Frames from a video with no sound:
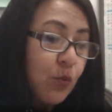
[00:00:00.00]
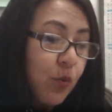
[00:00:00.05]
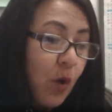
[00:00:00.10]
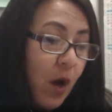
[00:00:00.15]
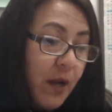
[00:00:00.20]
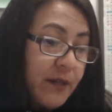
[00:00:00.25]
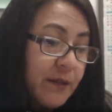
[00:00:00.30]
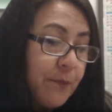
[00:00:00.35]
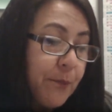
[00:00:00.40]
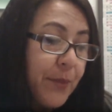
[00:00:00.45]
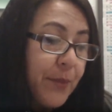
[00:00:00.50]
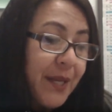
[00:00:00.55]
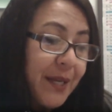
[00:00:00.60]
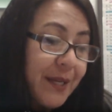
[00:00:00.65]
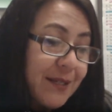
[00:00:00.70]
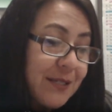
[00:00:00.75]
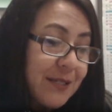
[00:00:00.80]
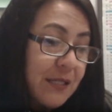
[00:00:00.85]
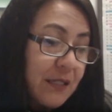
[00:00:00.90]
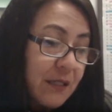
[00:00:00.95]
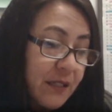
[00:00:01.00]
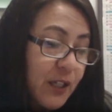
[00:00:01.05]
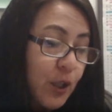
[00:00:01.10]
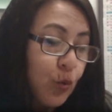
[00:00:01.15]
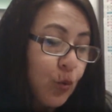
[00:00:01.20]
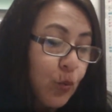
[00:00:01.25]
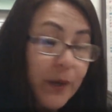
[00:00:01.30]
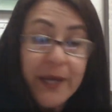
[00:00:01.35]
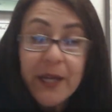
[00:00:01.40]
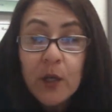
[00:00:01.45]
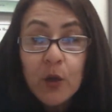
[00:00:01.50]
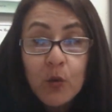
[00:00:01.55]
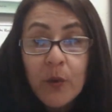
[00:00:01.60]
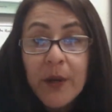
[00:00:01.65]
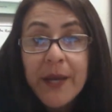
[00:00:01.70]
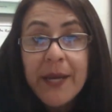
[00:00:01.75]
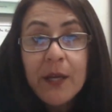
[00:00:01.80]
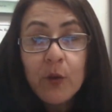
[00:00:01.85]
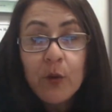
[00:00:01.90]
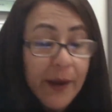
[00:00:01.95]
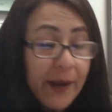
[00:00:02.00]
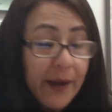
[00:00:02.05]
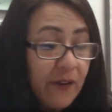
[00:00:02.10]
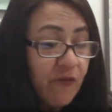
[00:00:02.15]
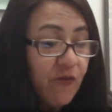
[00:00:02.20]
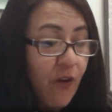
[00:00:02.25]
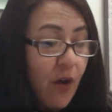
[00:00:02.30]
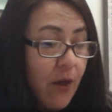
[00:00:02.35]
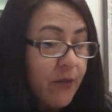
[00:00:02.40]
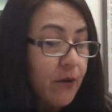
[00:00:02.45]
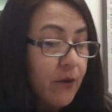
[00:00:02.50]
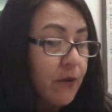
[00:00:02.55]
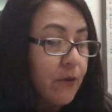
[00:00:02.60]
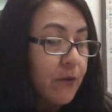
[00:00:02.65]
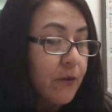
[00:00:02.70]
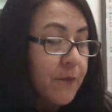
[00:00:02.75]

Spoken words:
rotten, pig-stealing great-great-grandfather.